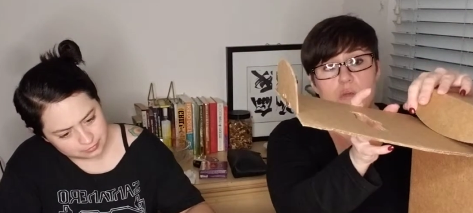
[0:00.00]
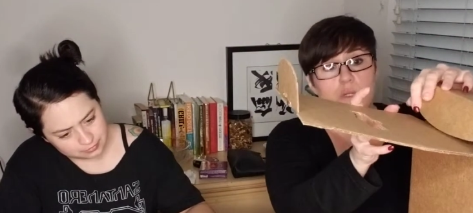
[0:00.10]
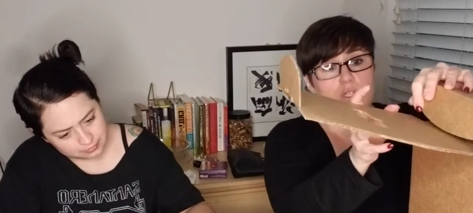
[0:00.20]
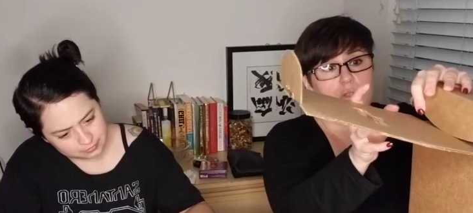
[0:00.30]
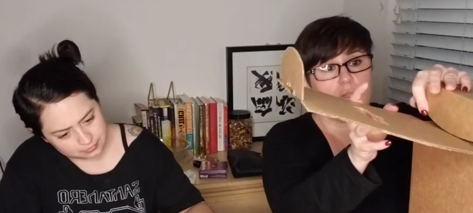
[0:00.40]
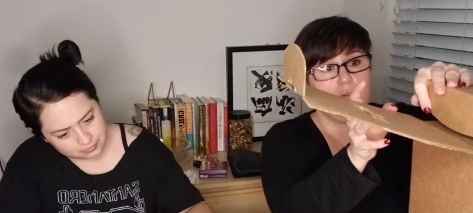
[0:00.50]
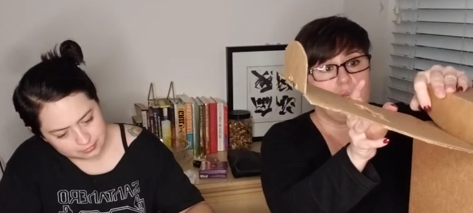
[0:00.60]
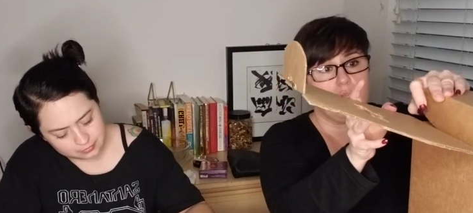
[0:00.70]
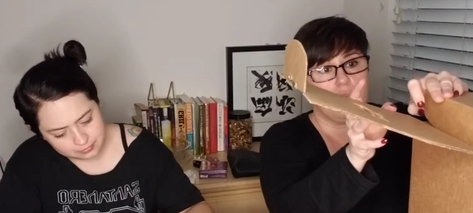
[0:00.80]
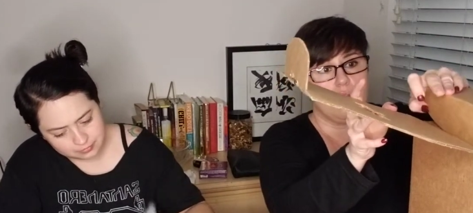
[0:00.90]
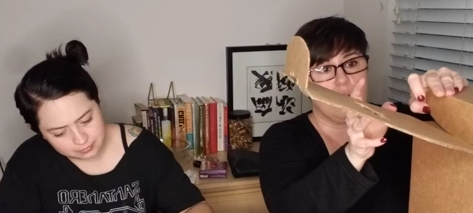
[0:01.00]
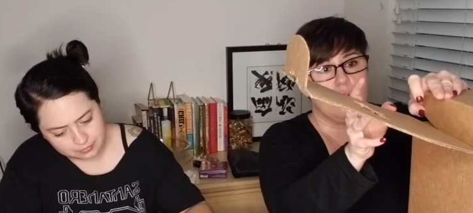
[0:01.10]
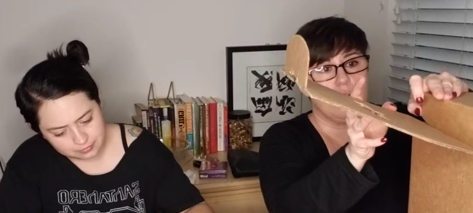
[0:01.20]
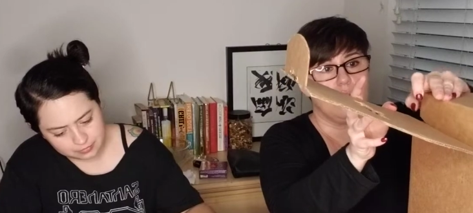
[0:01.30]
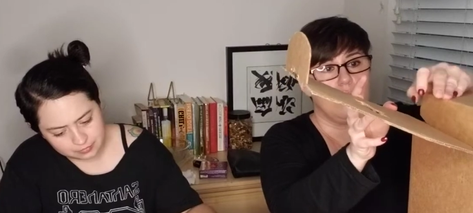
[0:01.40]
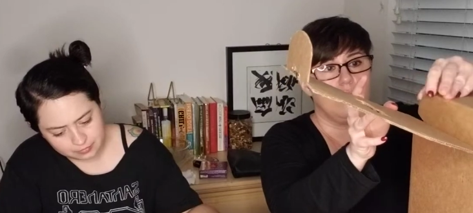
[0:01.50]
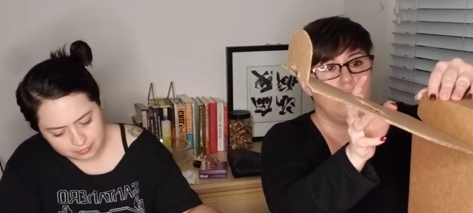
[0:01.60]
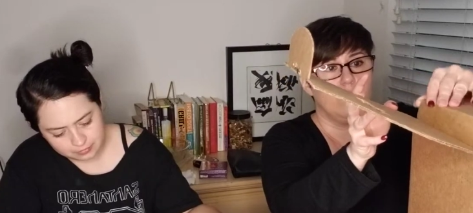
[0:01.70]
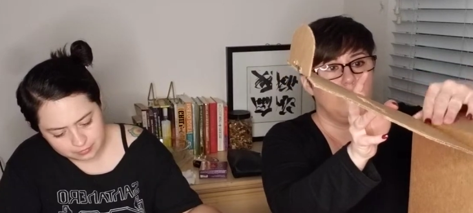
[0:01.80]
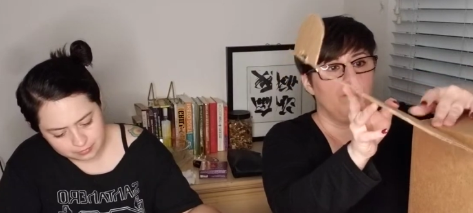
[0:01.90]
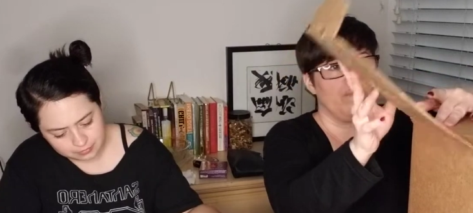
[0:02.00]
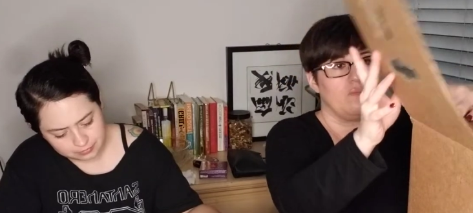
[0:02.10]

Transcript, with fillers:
Speaker 1: make sure that you get it there. Um,